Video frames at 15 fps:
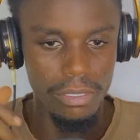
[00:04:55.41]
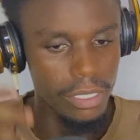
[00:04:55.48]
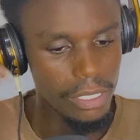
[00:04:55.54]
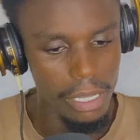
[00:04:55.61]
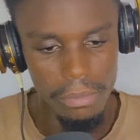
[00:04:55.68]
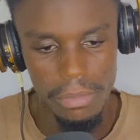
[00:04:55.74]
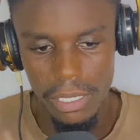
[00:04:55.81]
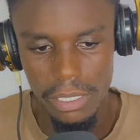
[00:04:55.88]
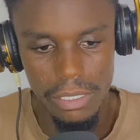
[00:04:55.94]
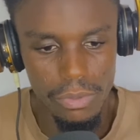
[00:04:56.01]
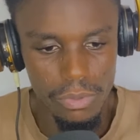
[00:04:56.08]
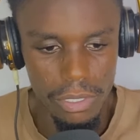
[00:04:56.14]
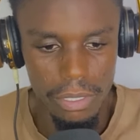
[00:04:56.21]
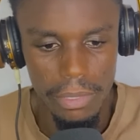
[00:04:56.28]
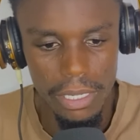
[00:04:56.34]
This is an amazing
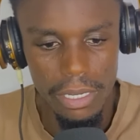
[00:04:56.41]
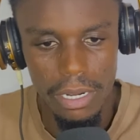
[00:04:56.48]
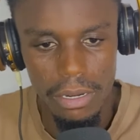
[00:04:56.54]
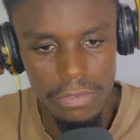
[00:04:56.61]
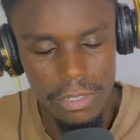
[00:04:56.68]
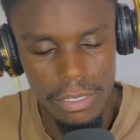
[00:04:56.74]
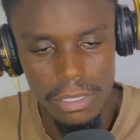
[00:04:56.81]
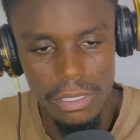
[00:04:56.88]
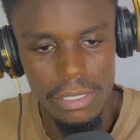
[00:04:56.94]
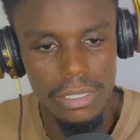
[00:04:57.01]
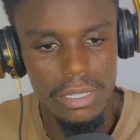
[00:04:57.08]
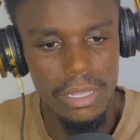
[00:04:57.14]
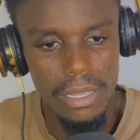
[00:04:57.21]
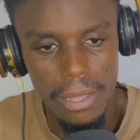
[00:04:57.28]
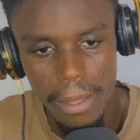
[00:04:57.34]
one, man. I love this. Girl,
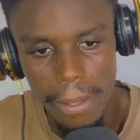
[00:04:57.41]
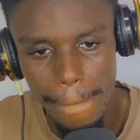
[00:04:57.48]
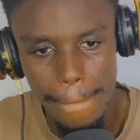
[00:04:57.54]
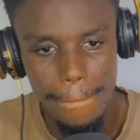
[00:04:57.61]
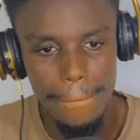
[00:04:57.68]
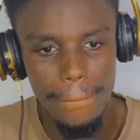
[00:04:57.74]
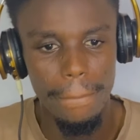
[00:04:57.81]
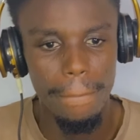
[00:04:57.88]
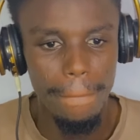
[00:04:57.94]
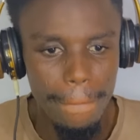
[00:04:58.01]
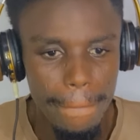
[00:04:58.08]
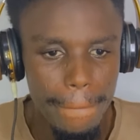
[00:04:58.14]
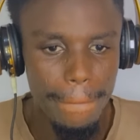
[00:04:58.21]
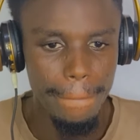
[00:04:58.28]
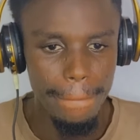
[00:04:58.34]
if I lie,
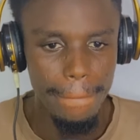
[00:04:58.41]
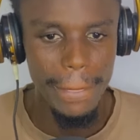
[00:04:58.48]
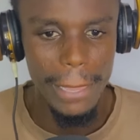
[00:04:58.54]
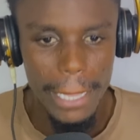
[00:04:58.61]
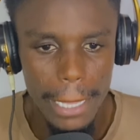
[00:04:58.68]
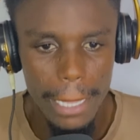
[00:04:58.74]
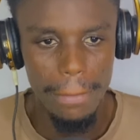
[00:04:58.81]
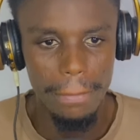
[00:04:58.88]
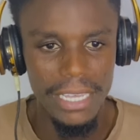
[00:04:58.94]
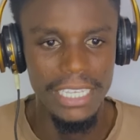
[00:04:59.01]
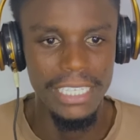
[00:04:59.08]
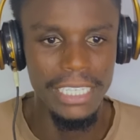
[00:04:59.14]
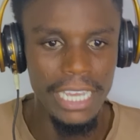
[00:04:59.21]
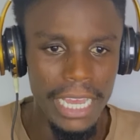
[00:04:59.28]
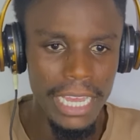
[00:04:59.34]
you can kill me.
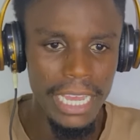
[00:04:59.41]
